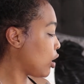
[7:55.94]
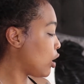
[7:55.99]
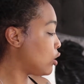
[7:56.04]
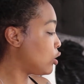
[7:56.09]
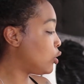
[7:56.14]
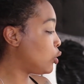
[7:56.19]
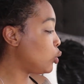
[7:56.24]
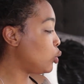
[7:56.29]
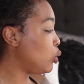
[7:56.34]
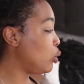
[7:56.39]

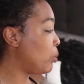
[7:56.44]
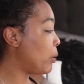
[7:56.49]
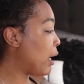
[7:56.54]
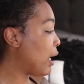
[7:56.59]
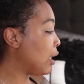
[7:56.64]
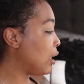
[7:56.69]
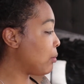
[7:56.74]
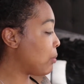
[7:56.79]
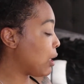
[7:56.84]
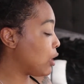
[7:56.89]
Zulu
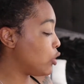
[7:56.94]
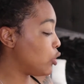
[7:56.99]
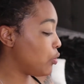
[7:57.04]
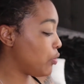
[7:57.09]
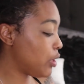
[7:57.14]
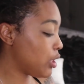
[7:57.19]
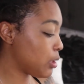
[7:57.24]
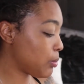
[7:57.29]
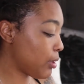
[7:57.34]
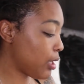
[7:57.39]
palette by
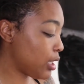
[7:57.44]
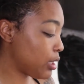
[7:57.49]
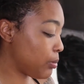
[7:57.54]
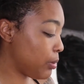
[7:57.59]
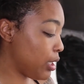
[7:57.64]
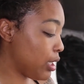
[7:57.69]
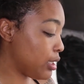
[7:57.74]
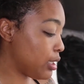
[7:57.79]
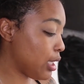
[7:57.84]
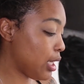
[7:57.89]
Juvia's Place,
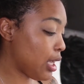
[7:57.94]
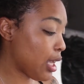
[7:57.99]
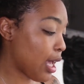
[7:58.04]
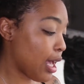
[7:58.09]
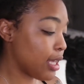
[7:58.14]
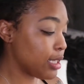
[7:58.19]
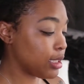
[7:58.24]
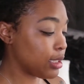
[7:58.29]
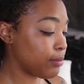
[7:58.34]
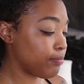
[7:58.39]
because it
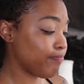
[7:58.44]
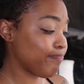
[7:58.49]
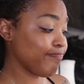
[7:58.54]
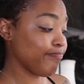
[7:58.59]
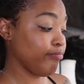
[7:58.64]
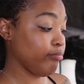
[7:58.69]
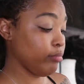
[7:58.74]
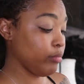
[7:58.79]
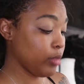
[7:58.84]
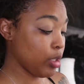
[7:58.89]
has
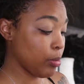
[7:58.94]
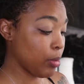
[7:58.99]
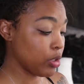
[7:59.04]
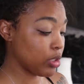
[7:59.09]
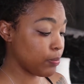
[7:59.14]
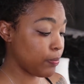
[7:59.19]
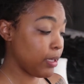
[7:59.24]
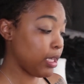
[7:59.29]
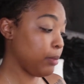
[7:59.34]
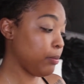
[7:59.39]
the
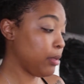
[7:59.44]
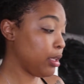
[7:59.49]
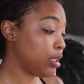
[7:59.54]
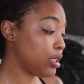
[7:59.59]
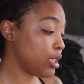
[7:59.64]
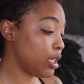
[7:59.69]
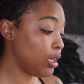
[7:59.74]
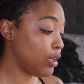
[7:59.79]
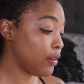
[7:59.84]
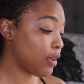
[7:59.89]
most
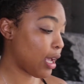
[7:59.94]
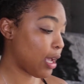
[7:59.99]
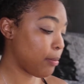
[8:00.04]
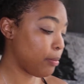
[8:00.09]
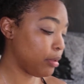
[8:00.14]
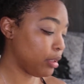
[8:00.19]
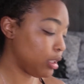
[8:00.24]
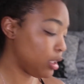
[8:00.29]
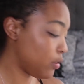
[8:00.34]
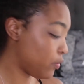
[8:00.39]
pigmented, I
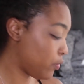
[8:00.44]
believe,